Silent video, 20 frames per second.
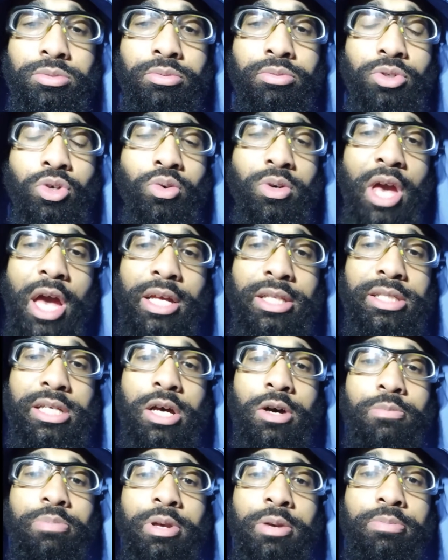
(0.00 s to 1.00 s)
You can't
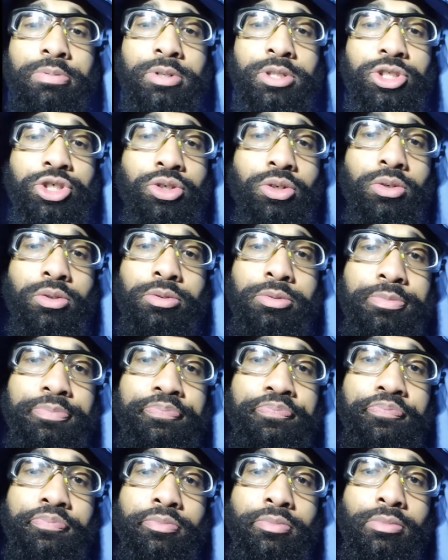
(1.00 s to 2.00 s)
tell people the truth.
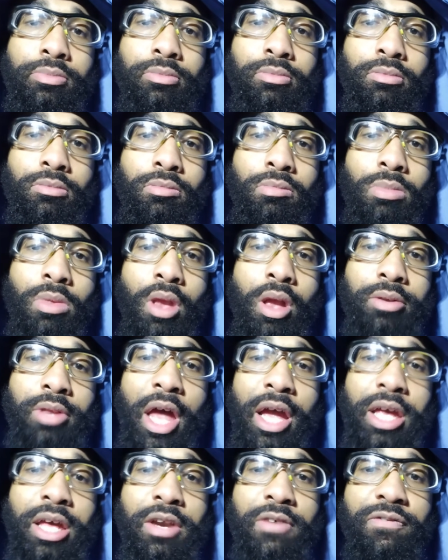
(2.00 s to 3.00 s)
They
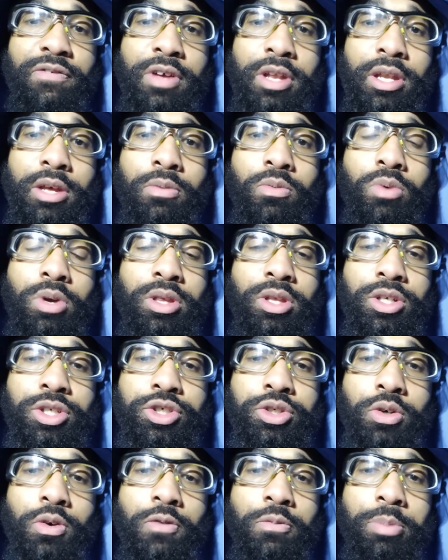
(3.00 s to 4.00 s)
get offended with the
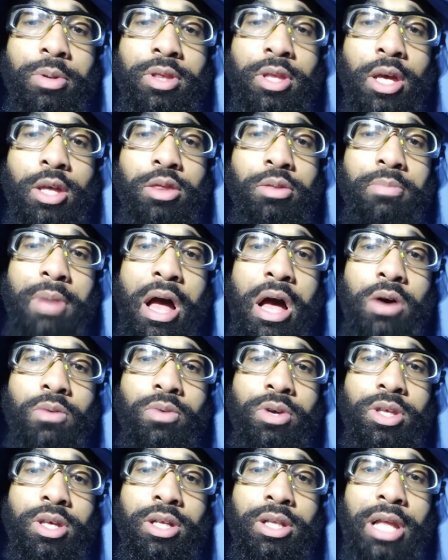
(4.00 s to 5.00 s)
truth, but they smile
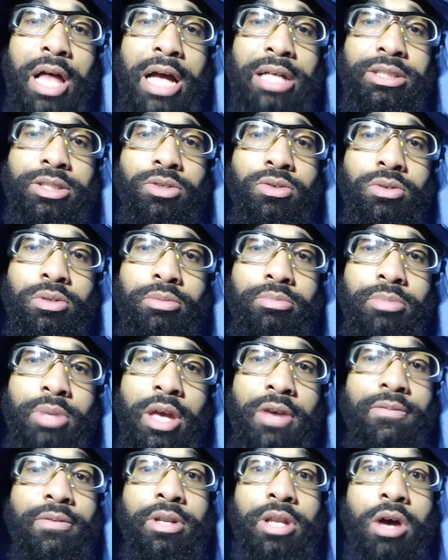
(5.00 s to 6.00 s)
when you lie to them,
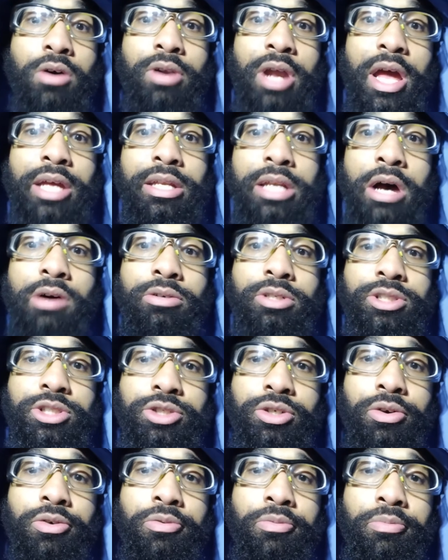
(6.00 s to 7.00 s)
even though they know the
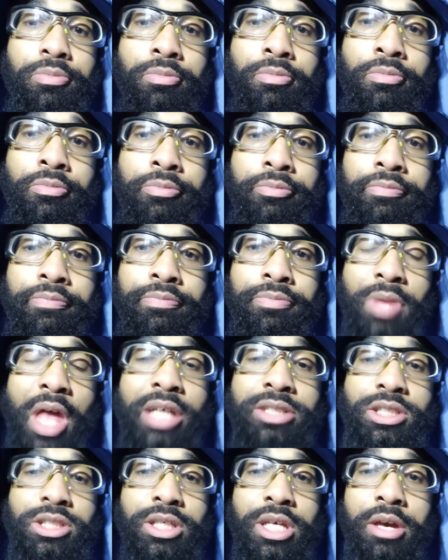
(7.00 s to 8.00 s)
truth. They
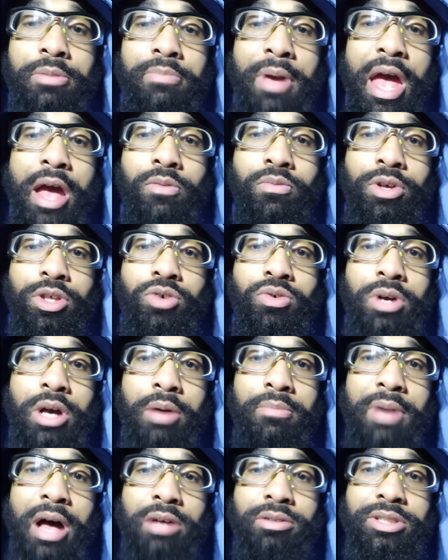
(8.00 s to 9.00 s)
just get mad when you
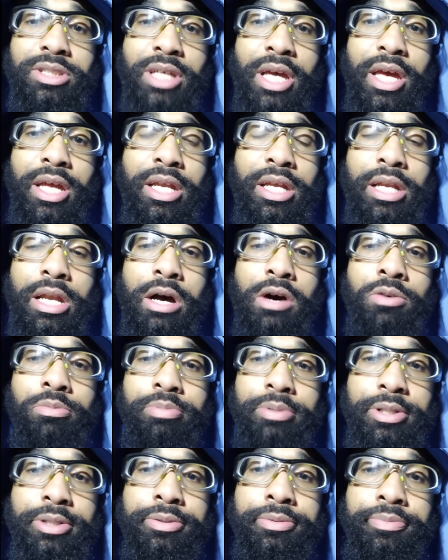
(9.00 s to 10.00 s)
come out and say it in the
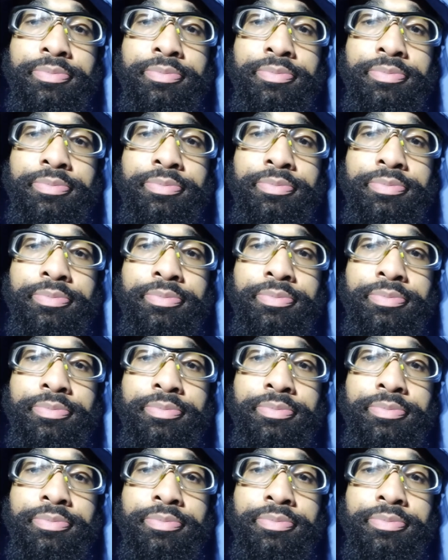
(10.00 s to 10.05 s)
open.